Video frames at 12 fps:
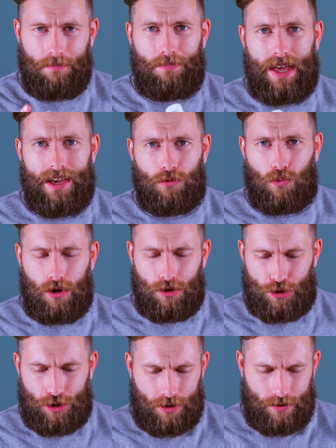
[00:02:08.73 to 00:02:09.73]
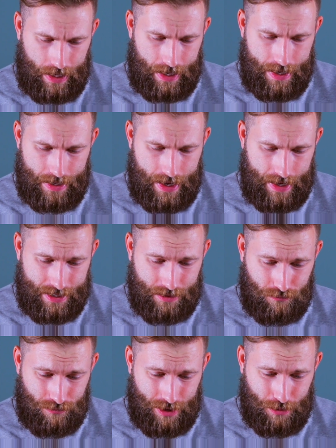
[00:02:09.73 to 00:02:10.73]
a beard wash, it's a
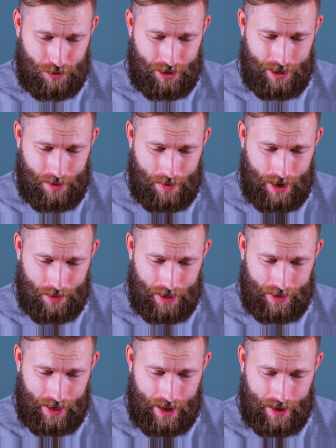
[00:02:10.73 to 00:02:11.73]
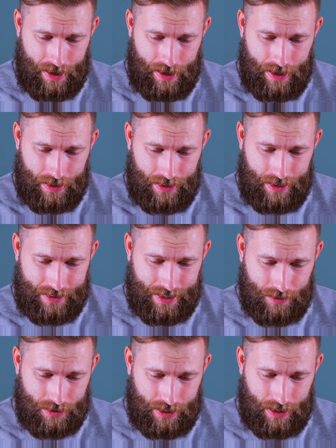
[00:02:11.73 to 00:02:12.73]
real good amount in there. It
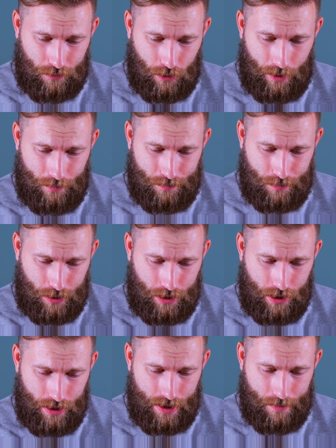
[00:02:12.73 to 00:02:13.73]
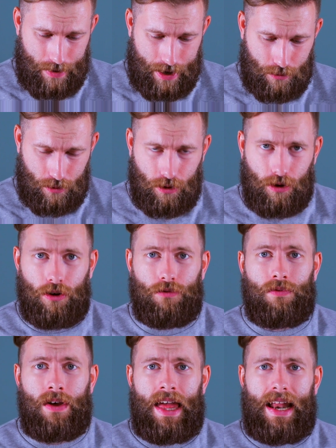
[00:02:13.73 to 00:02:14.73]
sounds like they've got a good amount
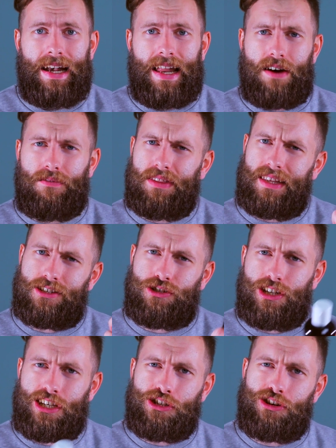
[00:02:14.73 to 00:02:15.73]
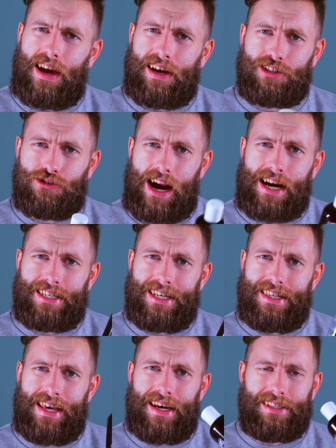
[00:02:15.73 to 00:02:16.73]
of lavender ginger extract
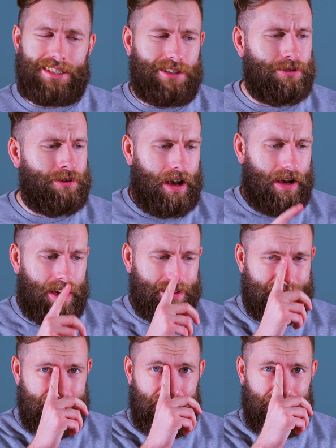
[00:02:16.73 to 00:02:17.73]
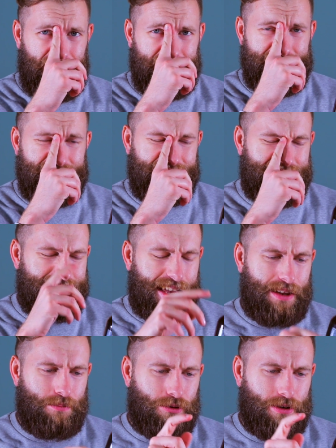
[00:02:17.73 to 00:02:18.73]
in there. So I see this is the
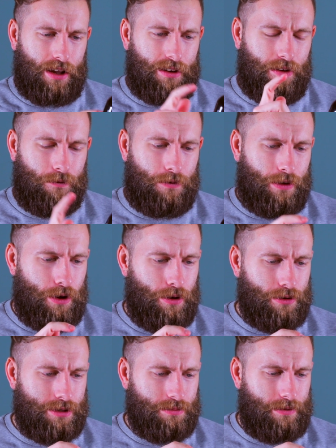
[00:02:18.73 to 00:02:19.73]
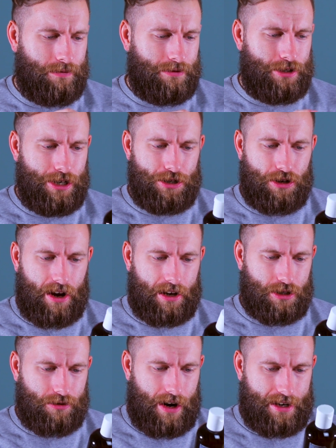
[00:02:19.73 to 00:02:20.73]
second product they've used with ginger
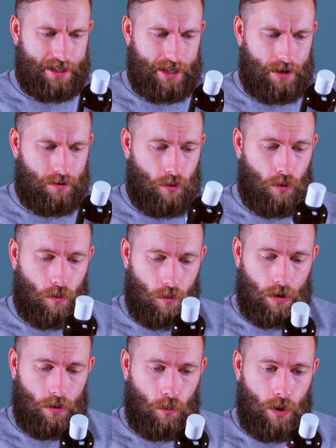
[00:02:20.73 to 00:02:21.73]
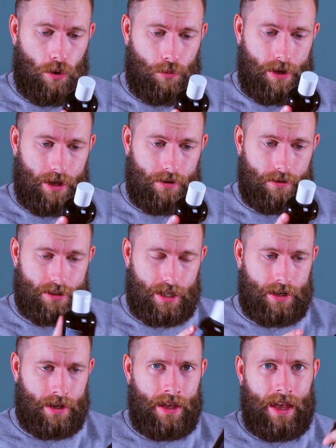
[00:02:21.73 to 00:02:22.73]
extract in, or will be using.